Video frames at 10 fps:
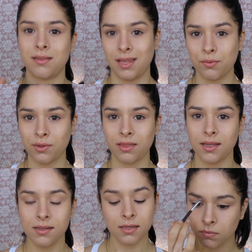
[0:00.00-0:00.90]
light with
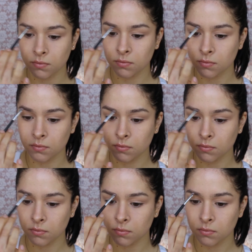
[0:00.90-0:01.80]
this. It's really
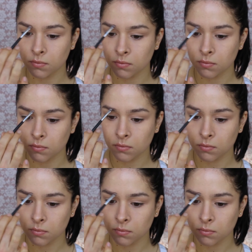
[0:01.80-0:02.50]
just to